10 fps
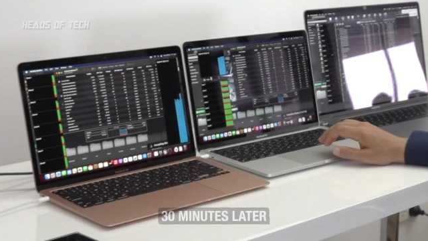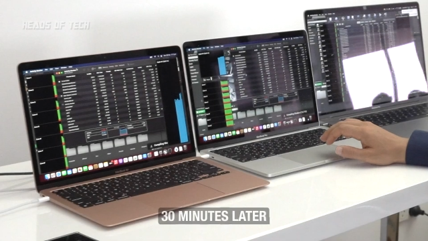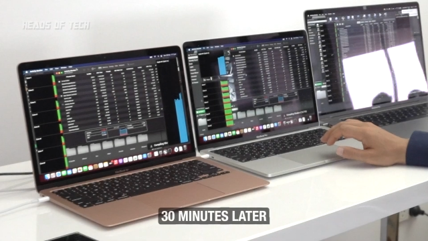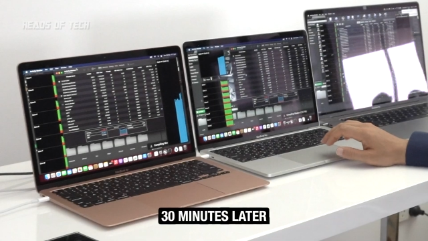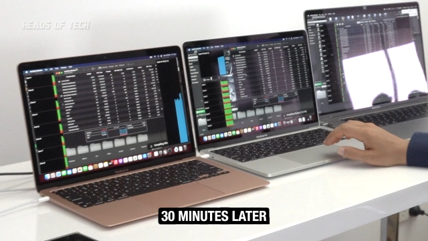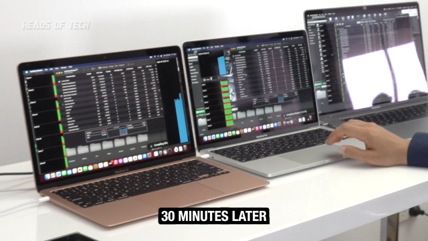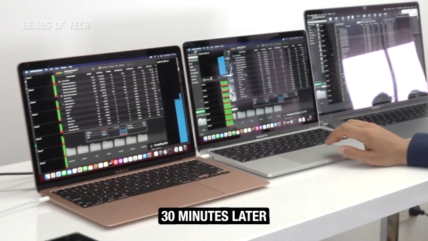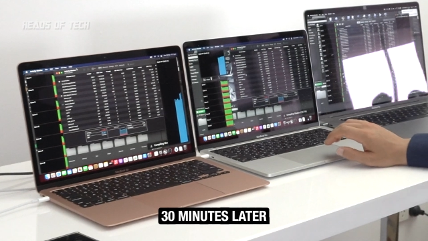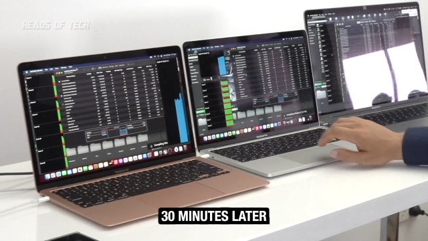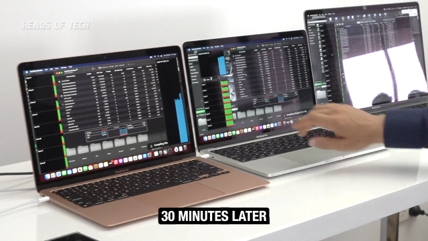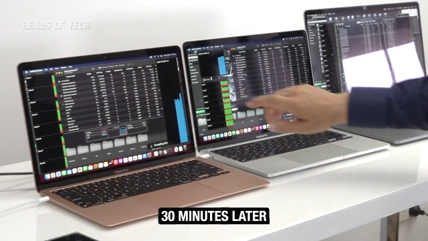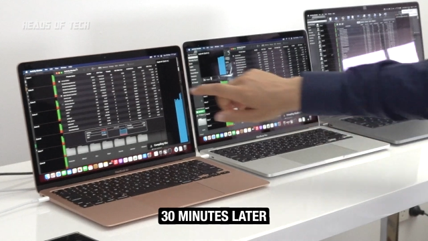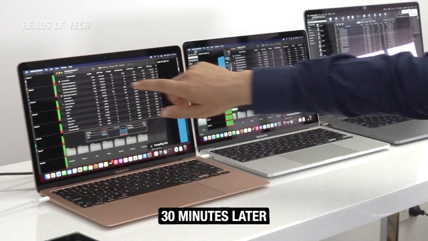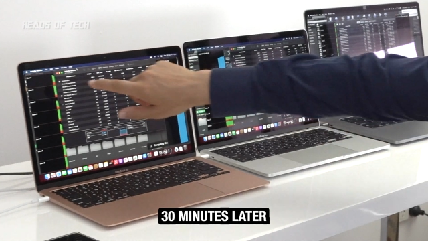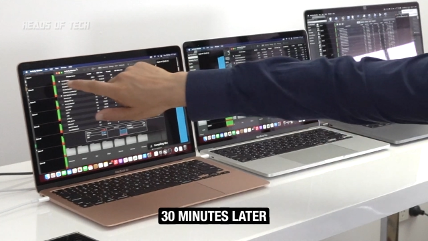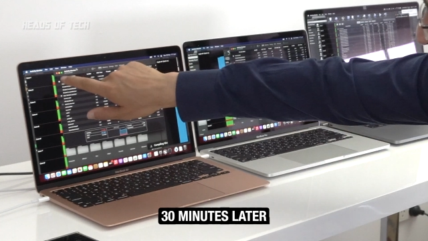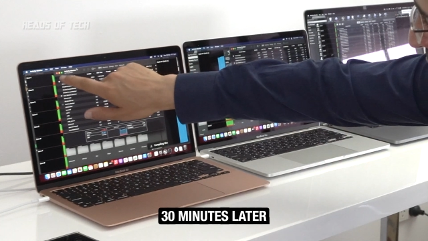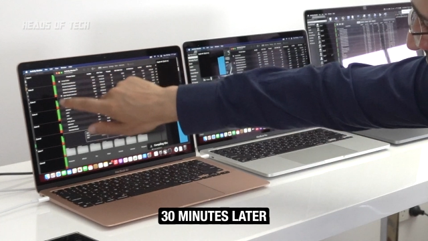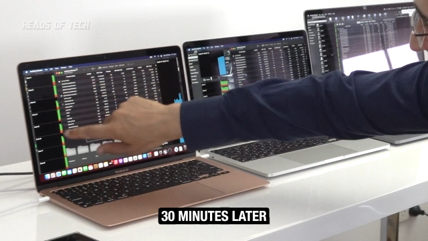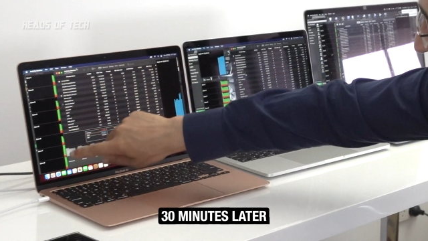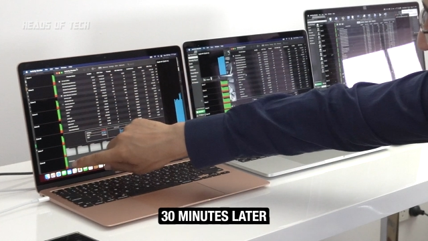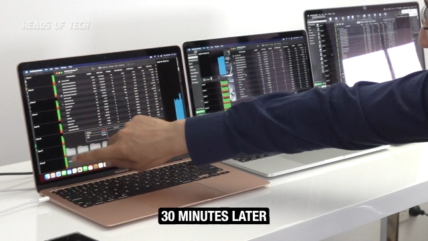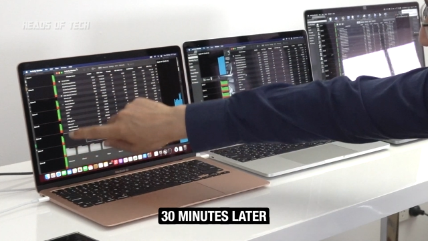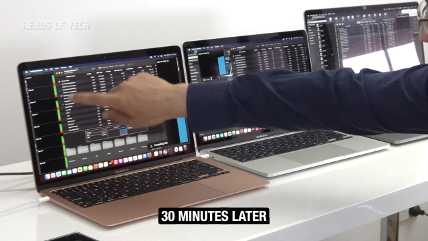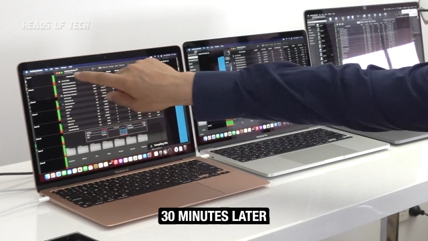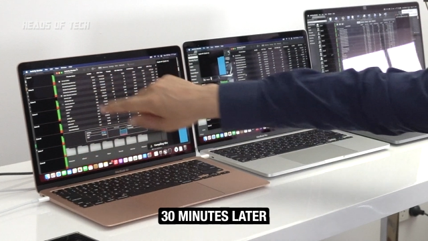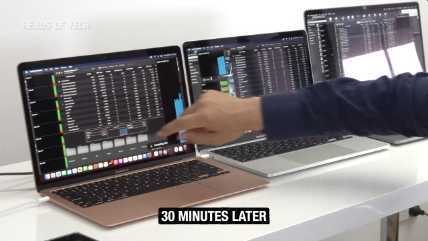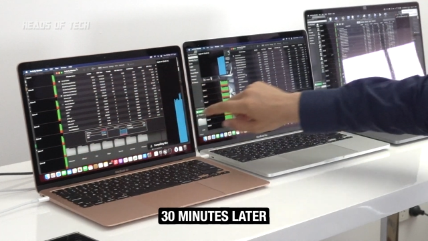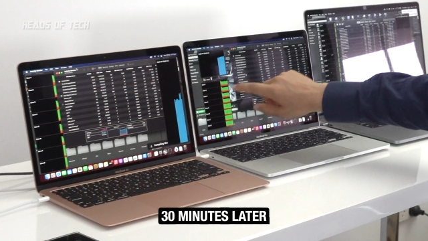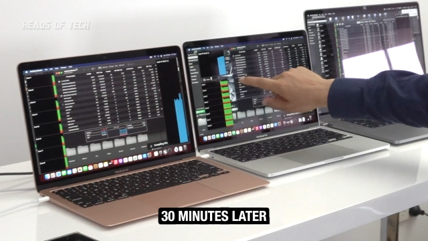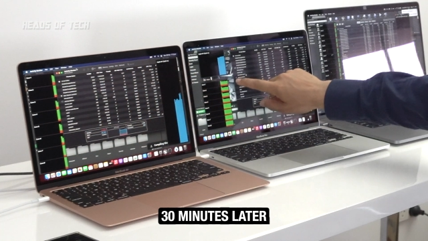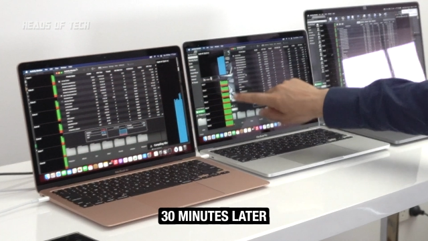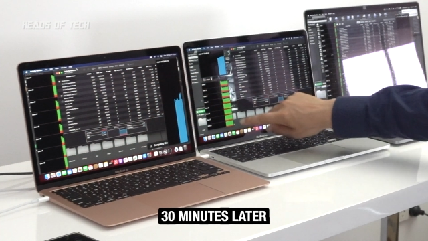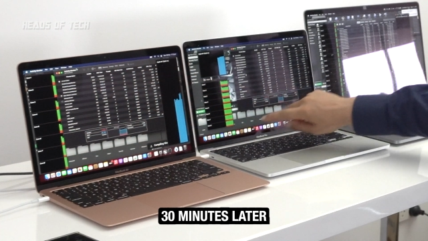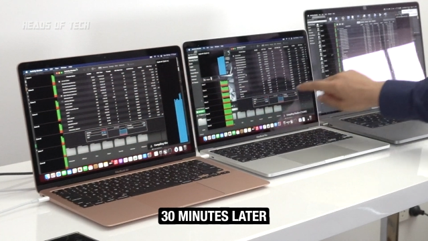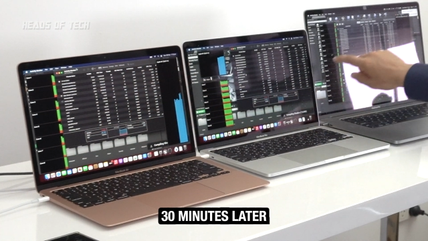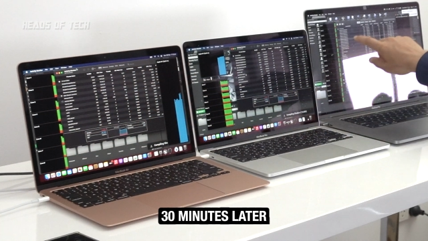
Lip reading: No face is visible, so there are no lips to read.